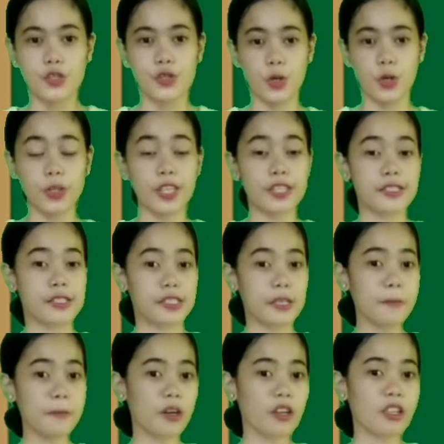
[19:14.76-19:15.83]
draw the
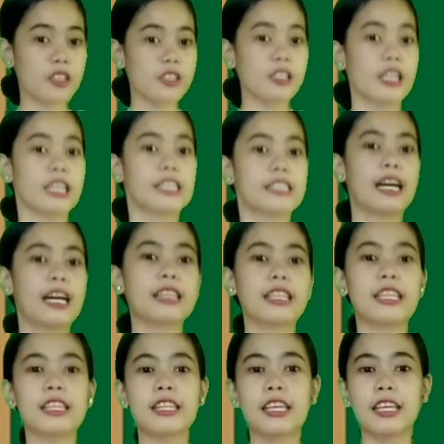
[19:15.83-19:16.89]
symbol that
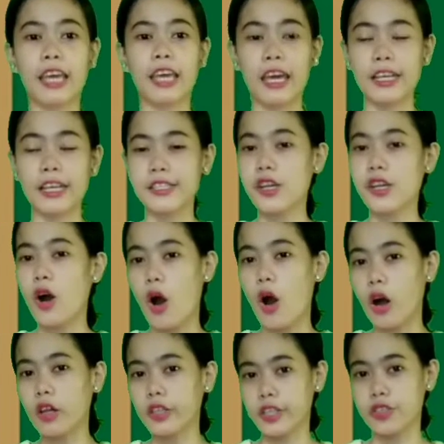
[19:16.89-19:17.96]
indicates
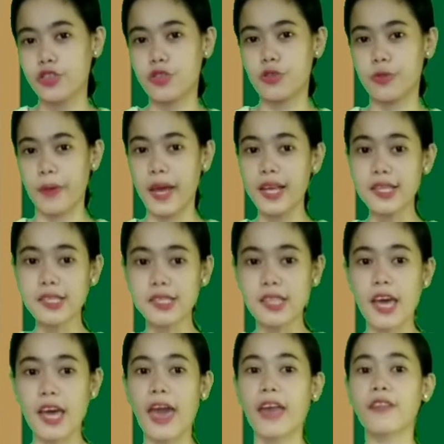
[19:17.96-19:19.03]
all
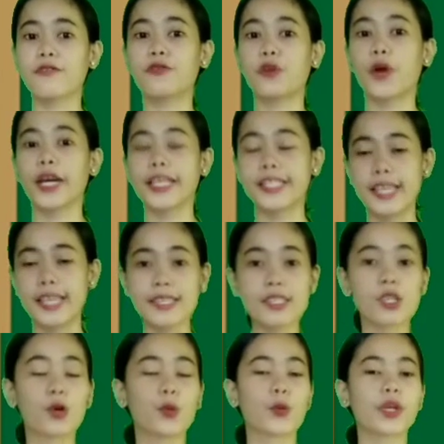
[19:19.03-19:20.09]
instruments and
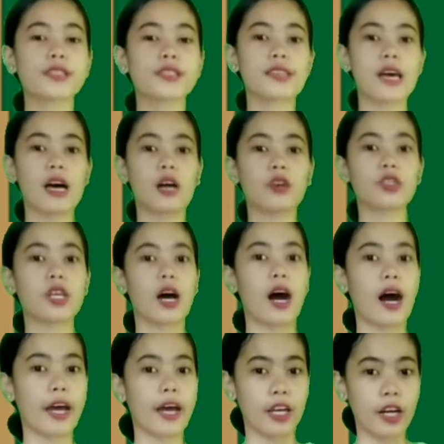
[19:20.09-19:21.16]
voices will sound
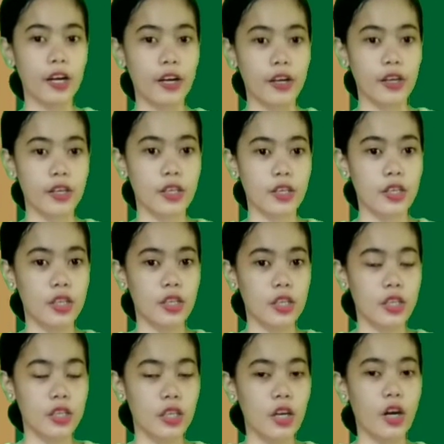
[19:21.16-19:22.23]
higher.
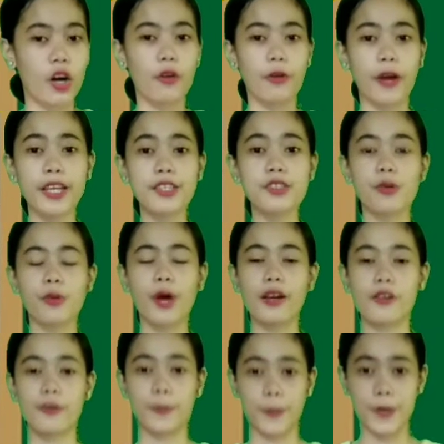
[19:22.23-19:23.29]
Alright, so
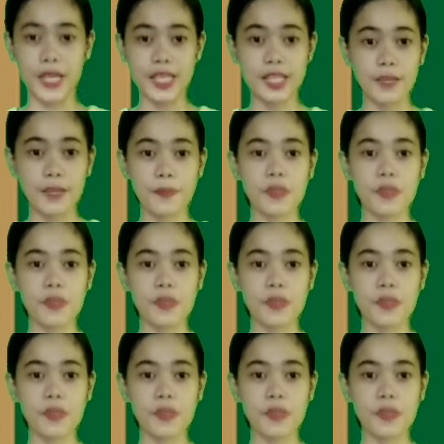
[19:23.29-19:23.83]
I repeat.